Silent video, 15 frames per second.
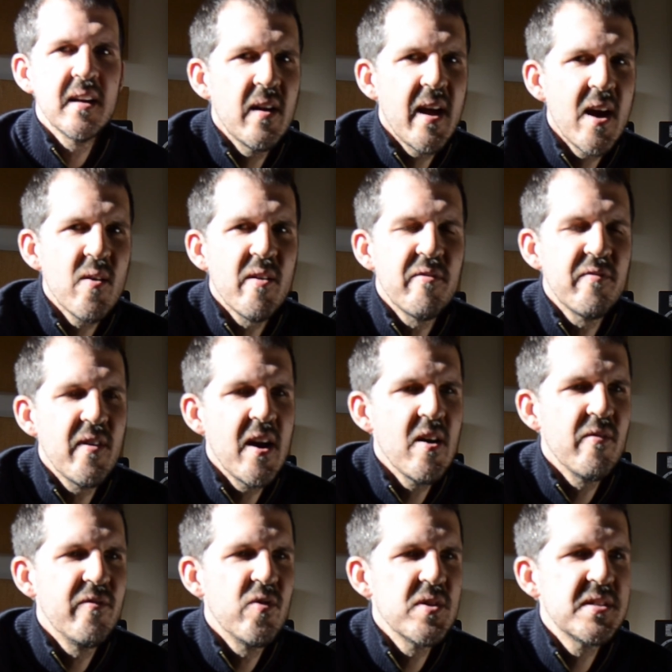How
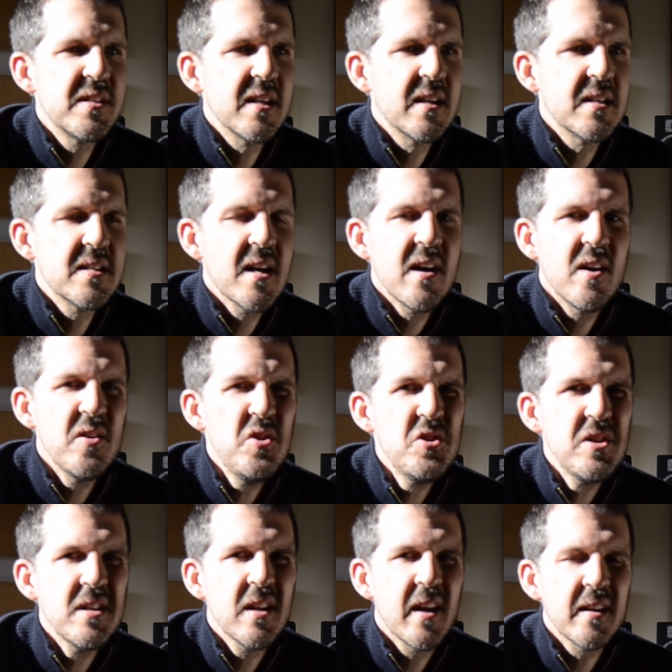I've voiced the guitar, I
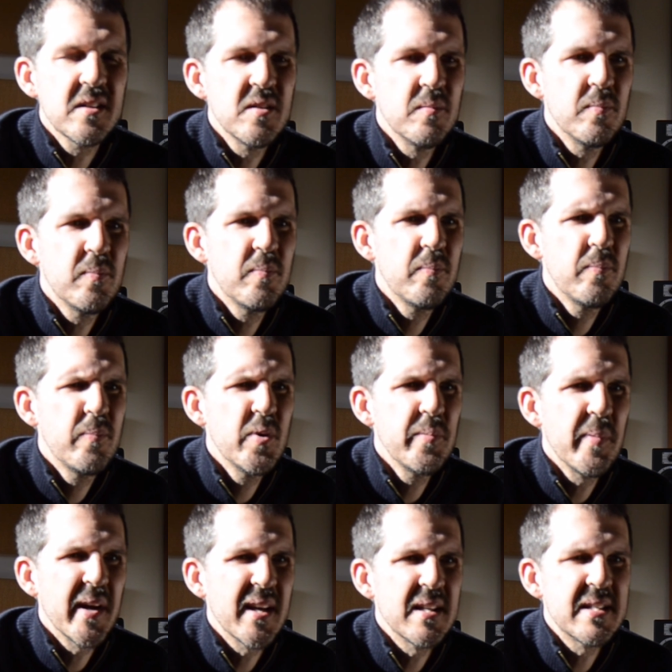usually like to put
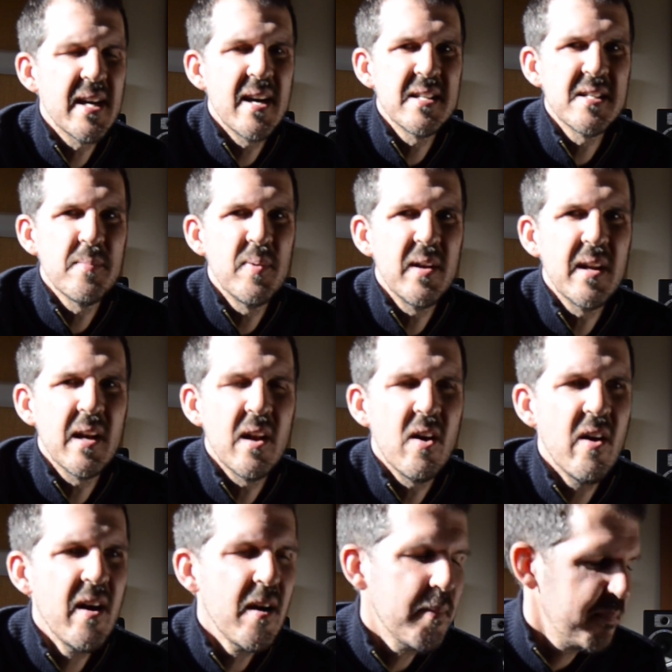my guitars up a little
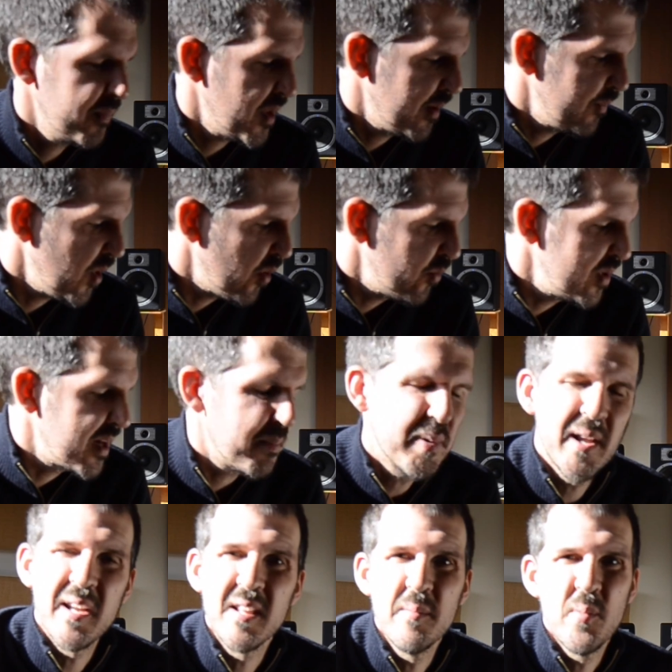higher. I'm not really
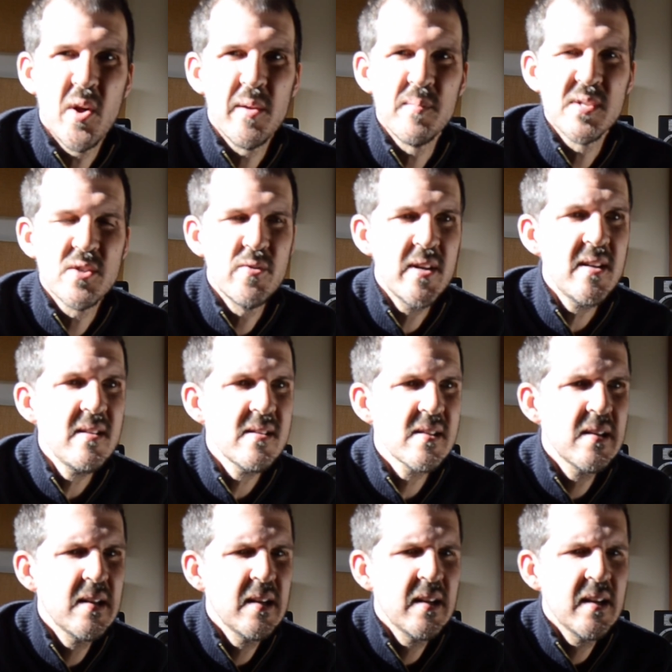playing the bottom strings.
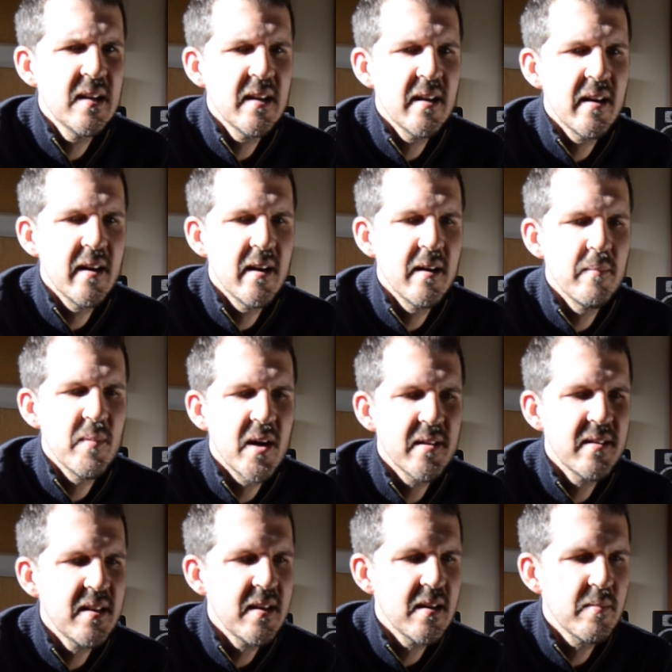I
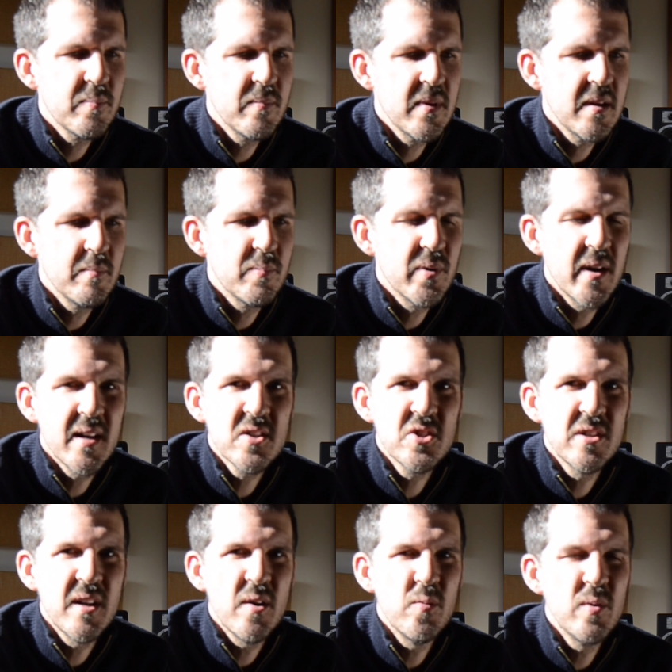think in
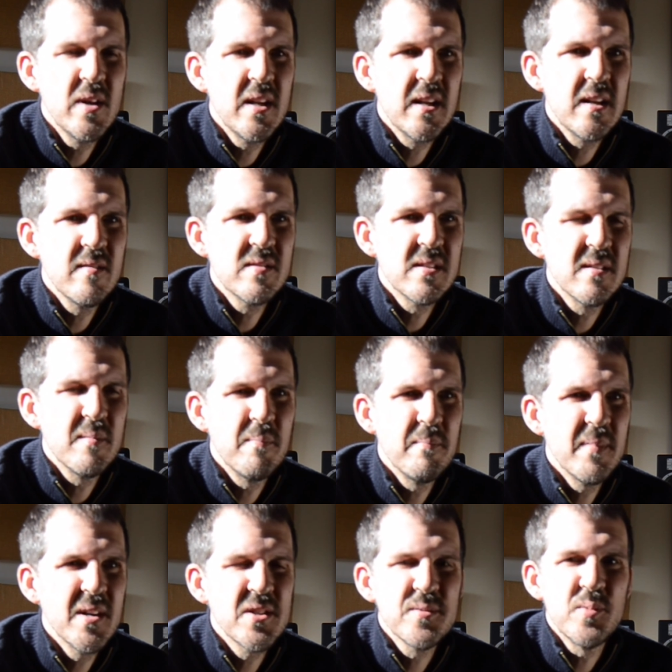production that really gives it
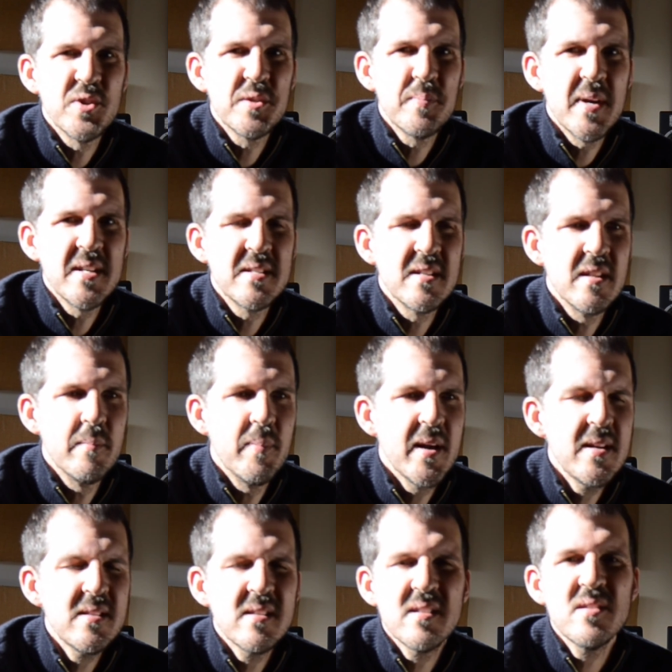much more space to the
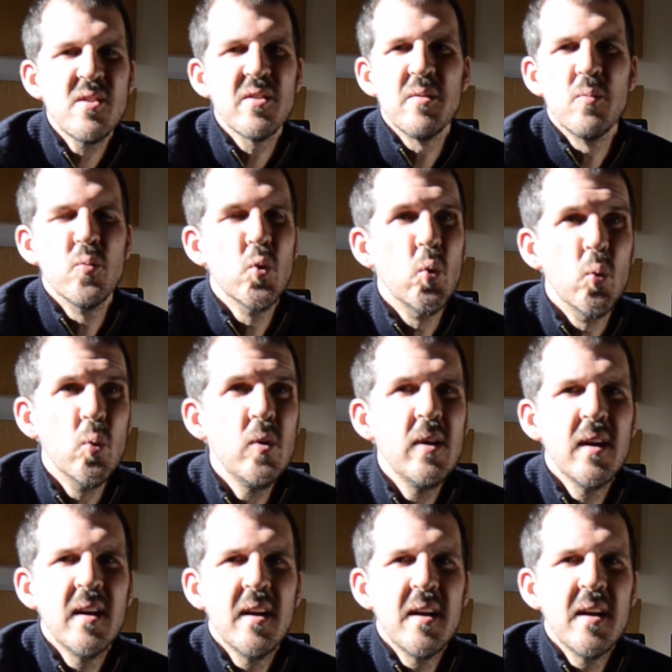bass. It's not a rule,